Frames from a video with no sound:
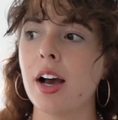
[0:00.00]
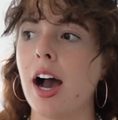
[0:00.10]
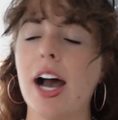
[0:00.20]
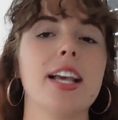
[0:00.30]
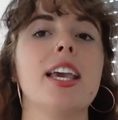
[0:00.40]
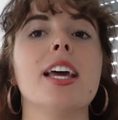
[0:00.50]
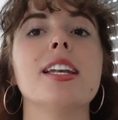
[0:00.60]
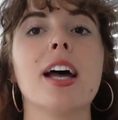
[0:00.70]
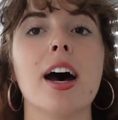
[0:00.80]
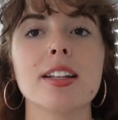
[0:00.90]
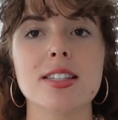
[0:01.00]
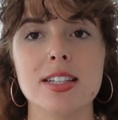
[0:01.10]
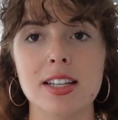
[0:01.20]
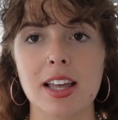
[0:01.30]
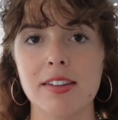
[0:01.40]
I cannot
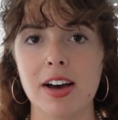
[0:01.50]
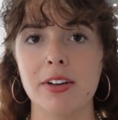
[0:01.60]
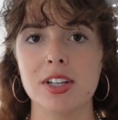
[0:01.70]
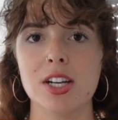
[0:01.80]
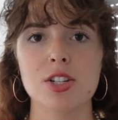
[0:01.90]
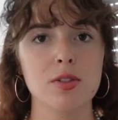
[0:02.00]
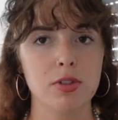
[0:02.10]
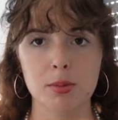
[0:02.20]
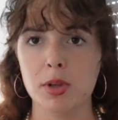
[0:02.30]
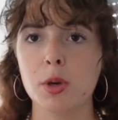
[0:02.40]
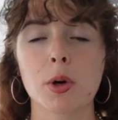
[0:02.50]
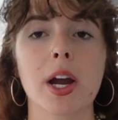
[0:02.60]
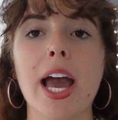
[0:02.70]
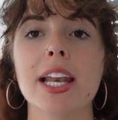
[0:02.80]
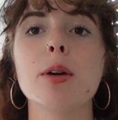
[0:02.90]
seek that validation from you
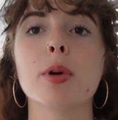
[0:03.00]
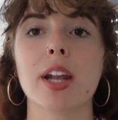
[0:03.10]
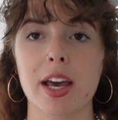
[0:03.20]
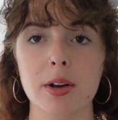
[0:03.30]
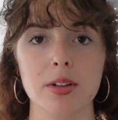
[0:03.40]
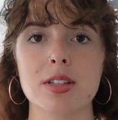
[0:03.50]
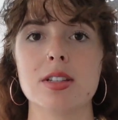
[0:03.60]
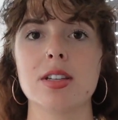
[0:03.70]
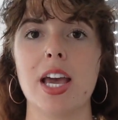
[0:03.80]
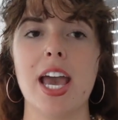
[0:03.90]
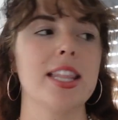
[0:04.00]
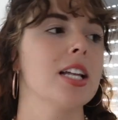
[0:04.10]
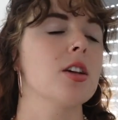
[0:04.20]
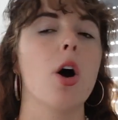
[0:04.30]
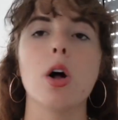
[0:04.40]
or anyone else. And
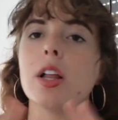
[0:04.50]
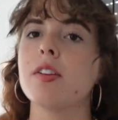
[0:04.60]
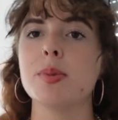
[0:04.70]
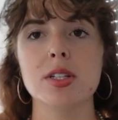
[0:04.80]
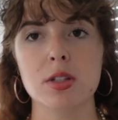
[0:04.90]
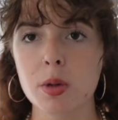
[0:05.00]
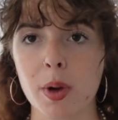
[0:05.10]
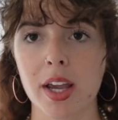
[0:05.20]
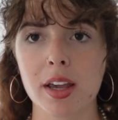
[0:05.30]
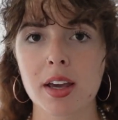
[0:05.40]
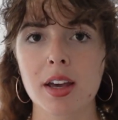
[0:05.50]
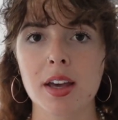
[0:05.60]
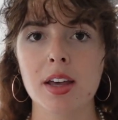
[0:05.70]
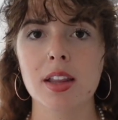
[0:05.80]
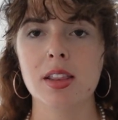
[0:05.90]
that's all I've been doing
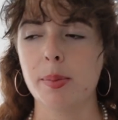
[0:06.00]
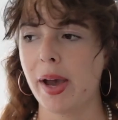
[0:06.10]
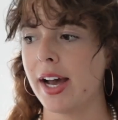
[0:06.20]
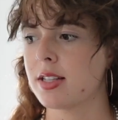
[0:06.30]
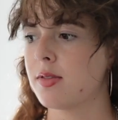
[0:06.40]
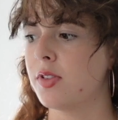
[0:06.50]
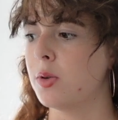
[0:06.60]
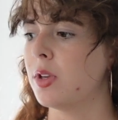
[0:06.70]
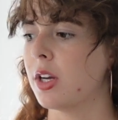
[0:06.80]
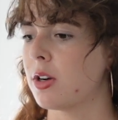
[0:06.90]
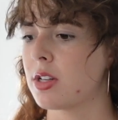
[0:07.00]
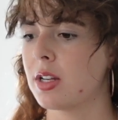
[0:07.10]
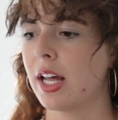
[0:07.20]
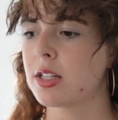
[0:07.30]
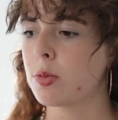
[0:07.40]
the past few years,
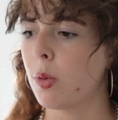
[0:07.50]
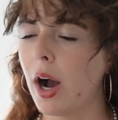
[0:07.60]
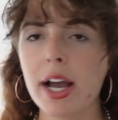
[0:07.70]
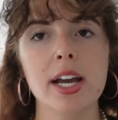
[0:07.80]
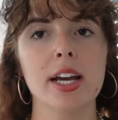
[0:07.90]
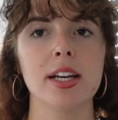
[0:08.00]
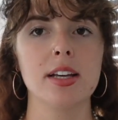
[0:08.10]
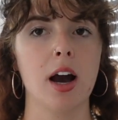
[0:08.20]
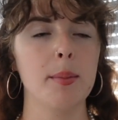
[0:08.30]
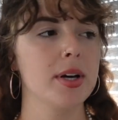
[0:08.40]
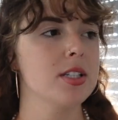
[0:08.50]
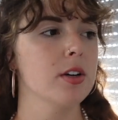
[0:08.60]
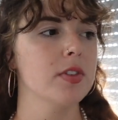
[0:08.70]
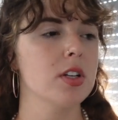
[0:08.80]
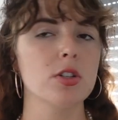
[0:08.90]
and that's why I got
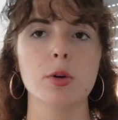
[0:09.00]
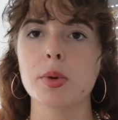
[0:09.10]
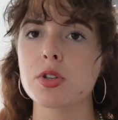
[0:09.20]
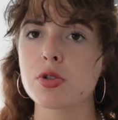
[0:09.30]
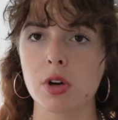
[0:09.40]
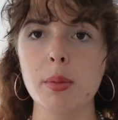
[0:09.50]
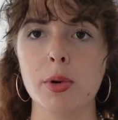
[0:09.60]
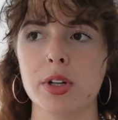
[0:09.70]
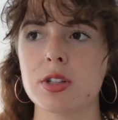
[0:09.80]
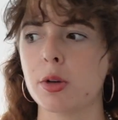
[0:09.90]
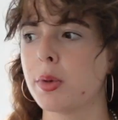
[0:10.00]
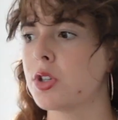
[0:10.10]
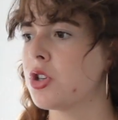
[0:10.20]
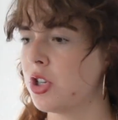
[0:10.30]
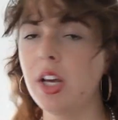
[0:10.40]
myself into so much trouble and so
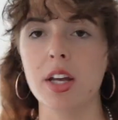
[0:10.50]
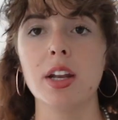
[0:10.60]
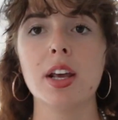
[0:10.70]
much shit